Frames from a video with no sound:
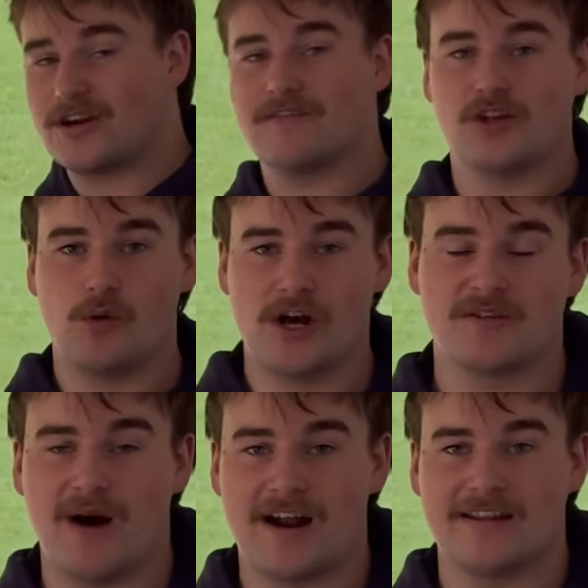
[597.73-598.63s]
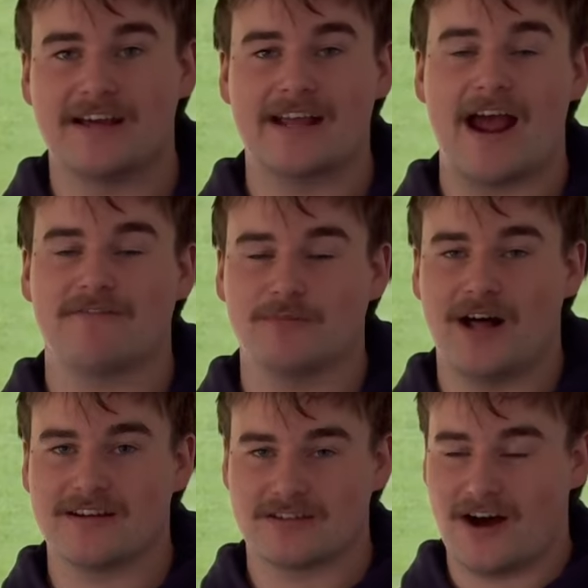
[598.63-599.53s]
even the worst part of their game from
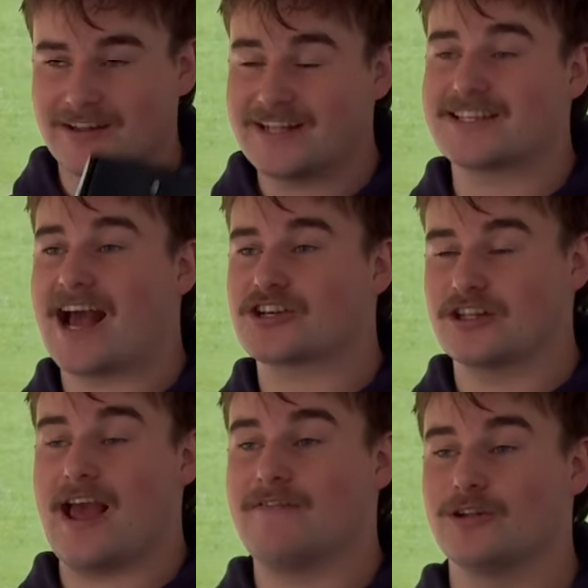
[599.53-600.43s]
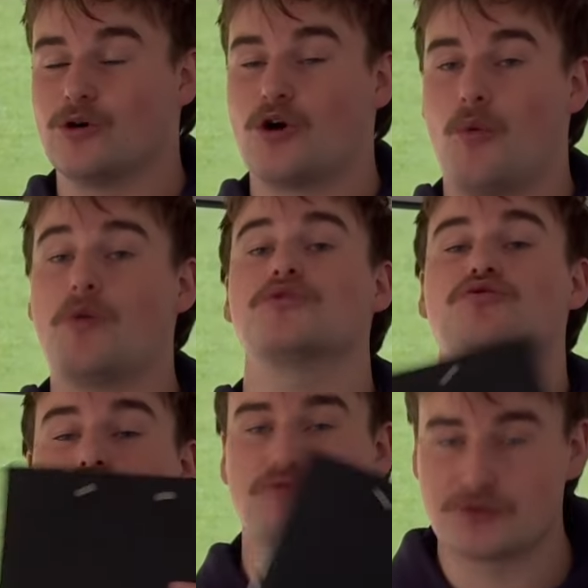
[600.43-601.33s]
last night. Let's actually have a look at what was
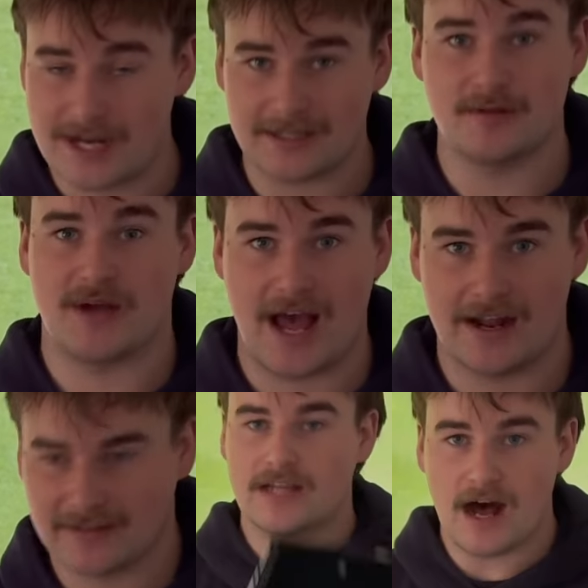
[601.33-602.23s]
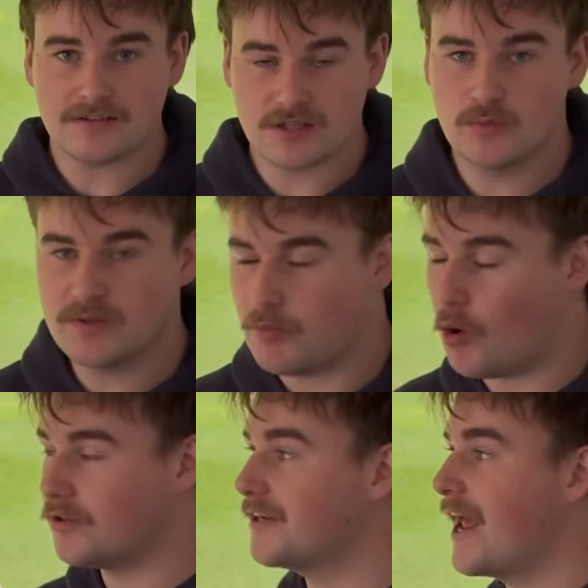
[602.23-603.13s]
really bad. Carlton with
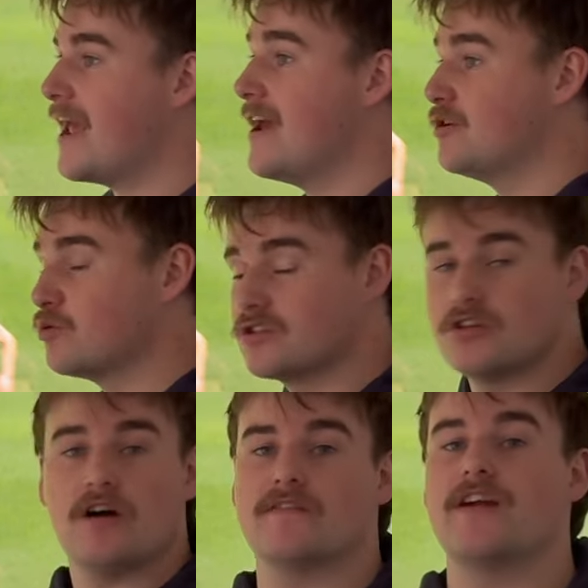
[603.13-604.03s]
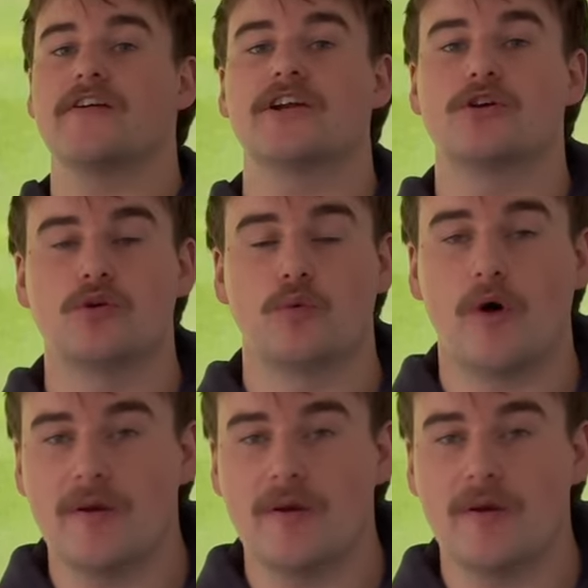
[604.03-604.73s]
ball in hand was not very good. What